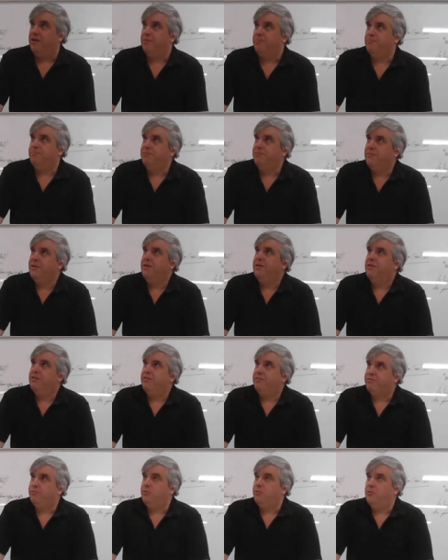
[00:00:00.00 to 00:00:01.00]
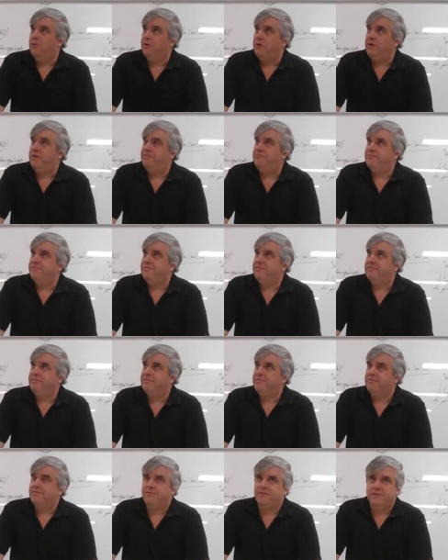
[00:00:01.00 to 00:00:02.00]
uh, through a
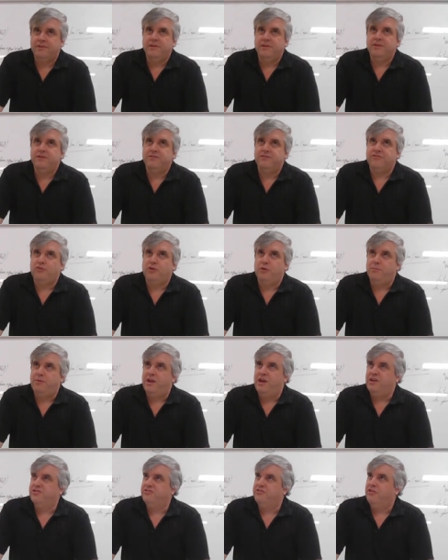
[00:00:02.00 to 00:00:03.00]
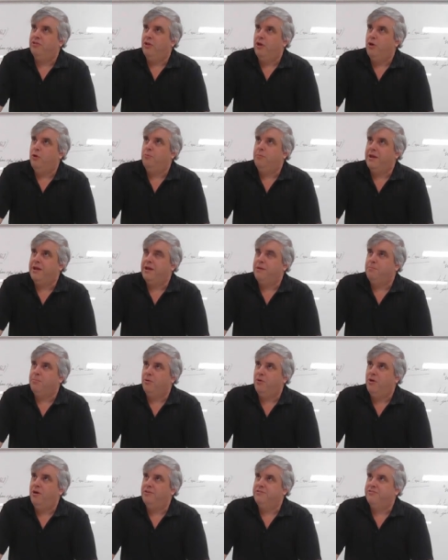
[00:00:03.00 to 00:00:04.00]
discrimination loan making
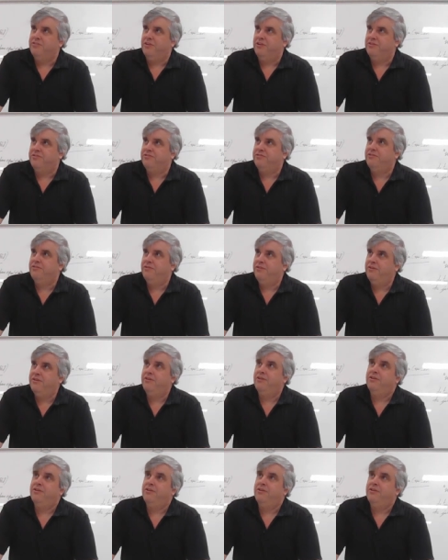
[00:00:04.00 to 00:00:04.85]
process,